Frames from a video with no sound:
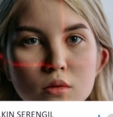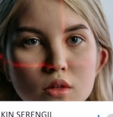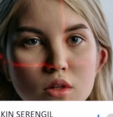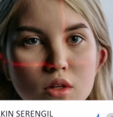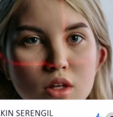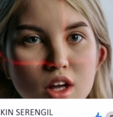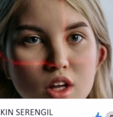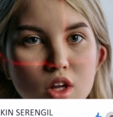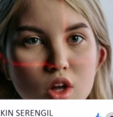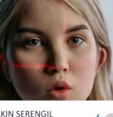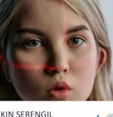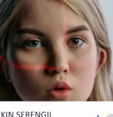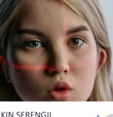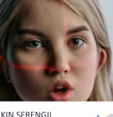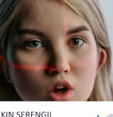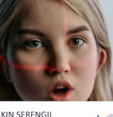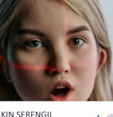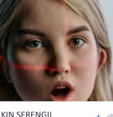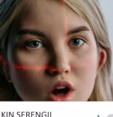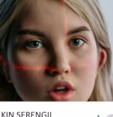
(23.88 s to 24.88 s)
Thank you for
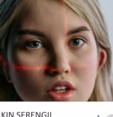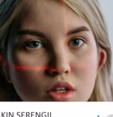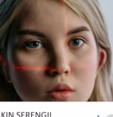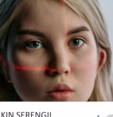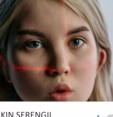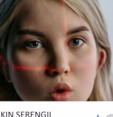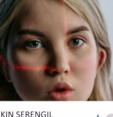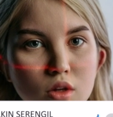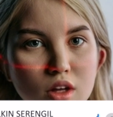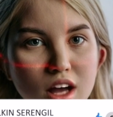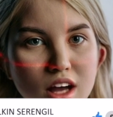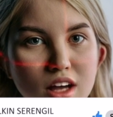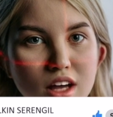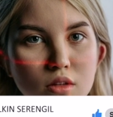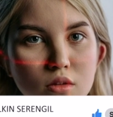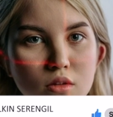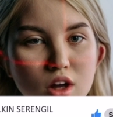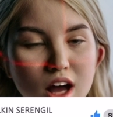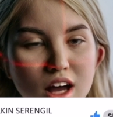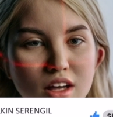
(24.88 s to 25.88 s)
your all support in
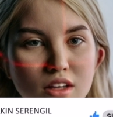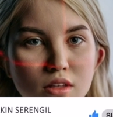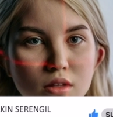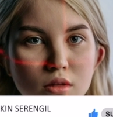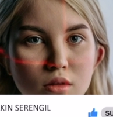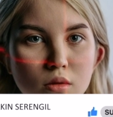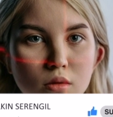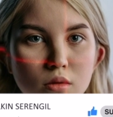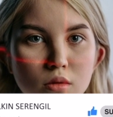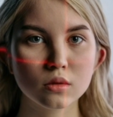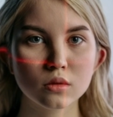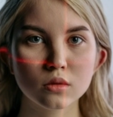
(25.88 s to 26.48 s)
advance.